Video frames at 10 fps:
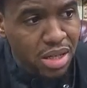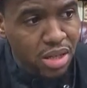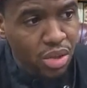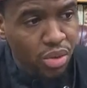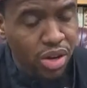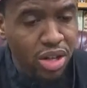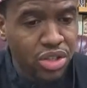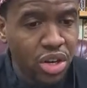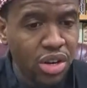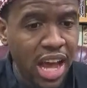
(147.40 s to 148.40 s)
So there are
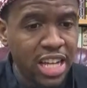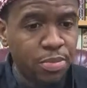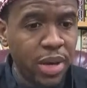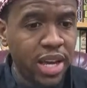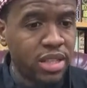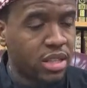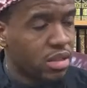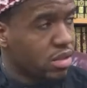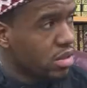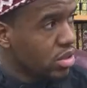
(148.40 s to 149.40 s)
certain aspects,
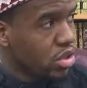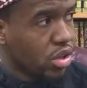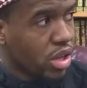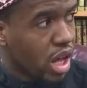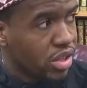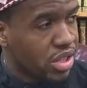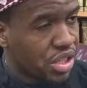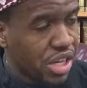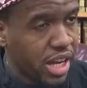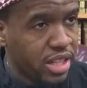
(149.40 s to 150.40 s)
certain colors and
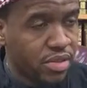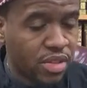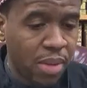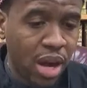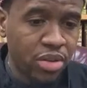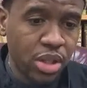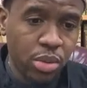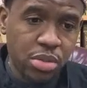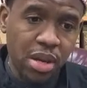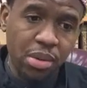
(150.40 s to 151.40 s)
shades of democracy
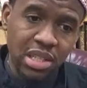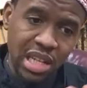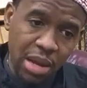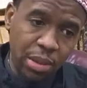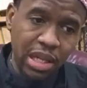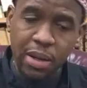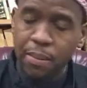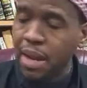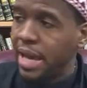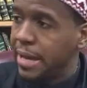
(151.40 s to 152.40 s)
which may be Islamically
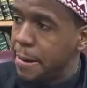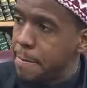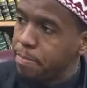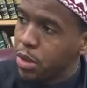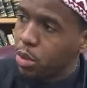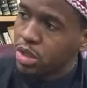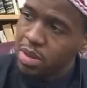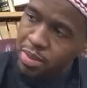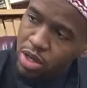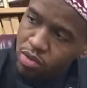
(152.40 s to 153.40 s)
compliant, which may
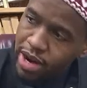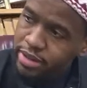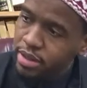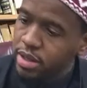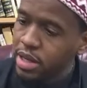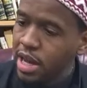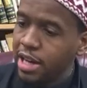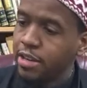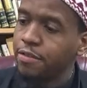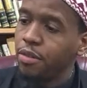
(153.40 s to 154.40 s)
be correct,
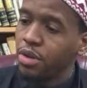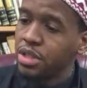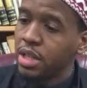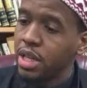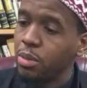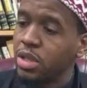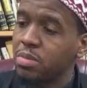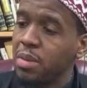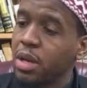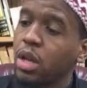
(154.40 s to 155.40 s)
and unfortunately which
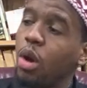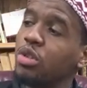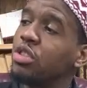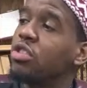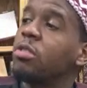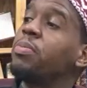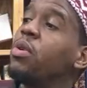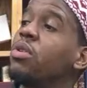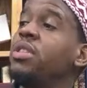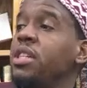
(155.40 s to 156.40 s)
may be closer to the
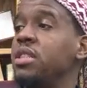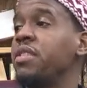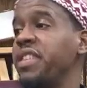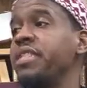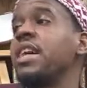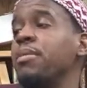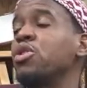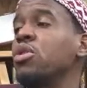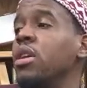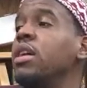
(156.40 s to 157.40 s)
pure teachings of the Kitab and
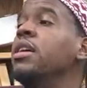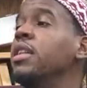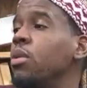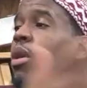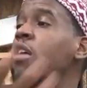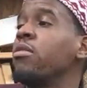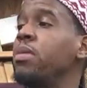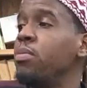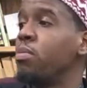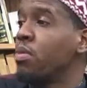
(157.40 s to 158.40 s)
Sunnah than what other
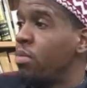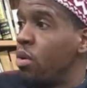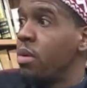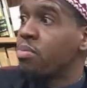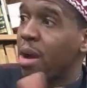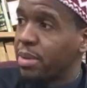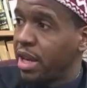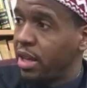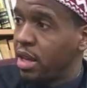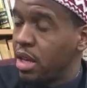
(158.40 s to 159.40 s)
people promote and
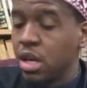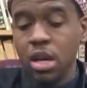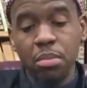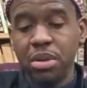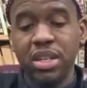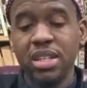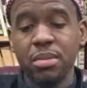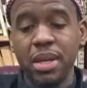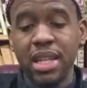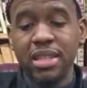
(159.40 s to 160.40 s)
propagate. But it doesn't
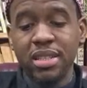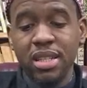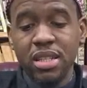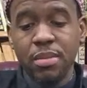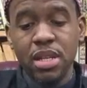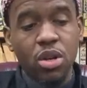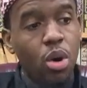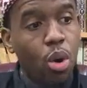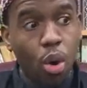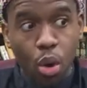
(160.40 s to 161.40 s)
mean that the system as a
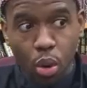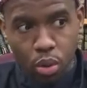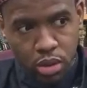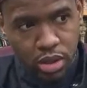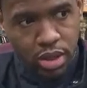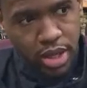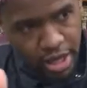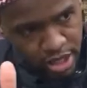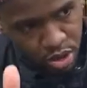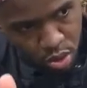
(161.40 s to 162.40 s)
whole
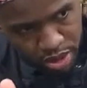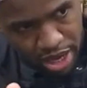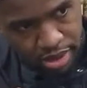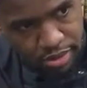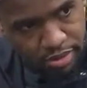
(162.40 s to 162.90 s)
is okay.